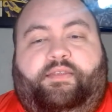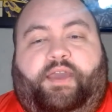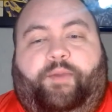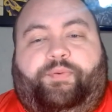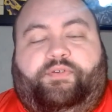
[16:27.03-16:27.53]
the
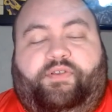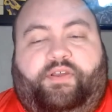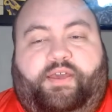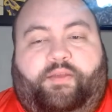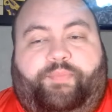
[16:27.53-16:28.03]

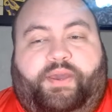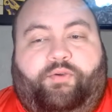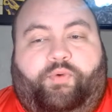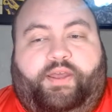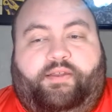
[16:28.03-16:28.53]
opportunity at a
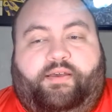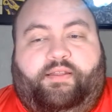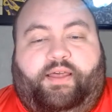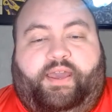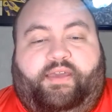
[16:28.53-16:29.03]
big win
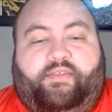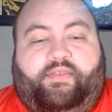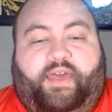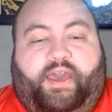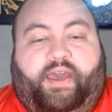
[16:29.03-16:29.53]
like
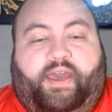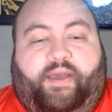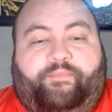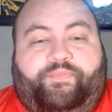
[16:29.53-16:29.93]
that.